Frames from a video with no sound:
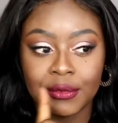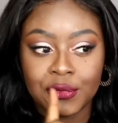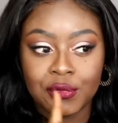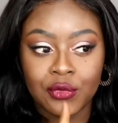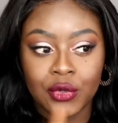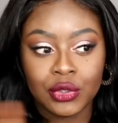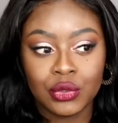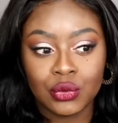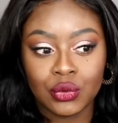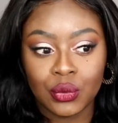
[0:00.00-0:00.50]

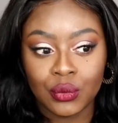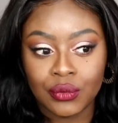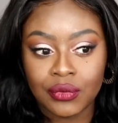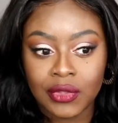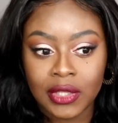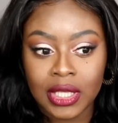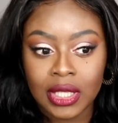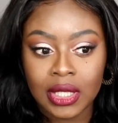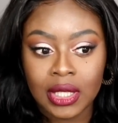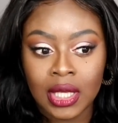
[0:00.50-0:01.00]
frontal
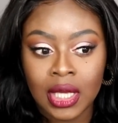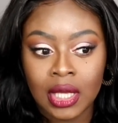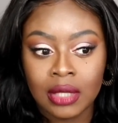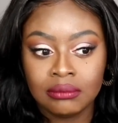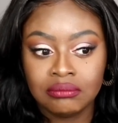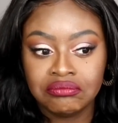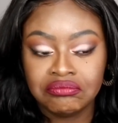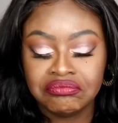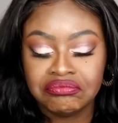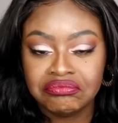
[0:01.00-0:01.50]
thing,
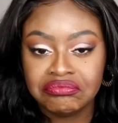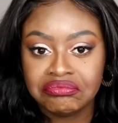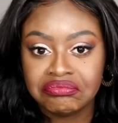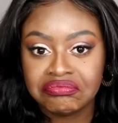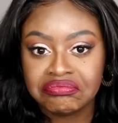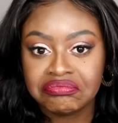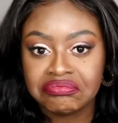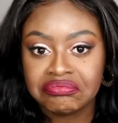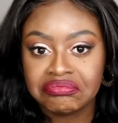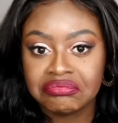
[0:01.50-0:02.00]

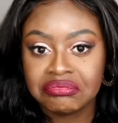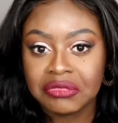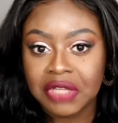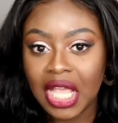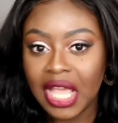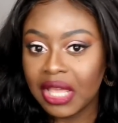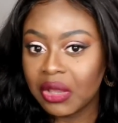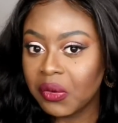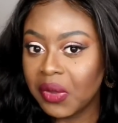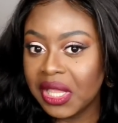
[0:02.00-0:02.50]

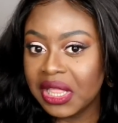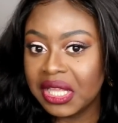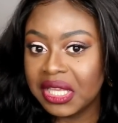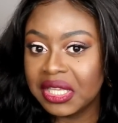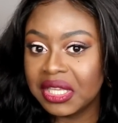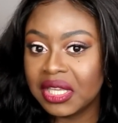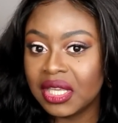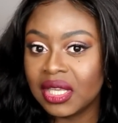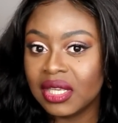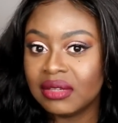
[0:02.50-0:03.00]
I quite
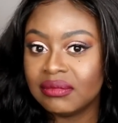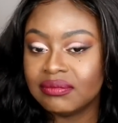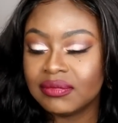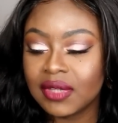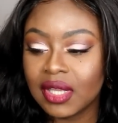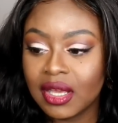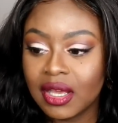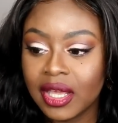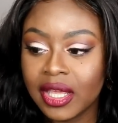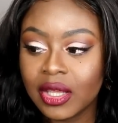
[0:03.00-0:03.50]
like it.
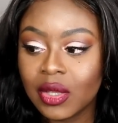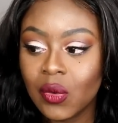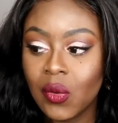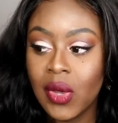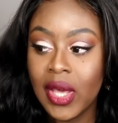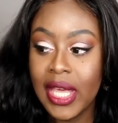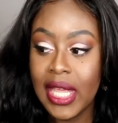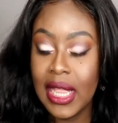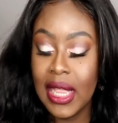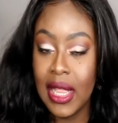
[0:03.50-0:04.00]
I quite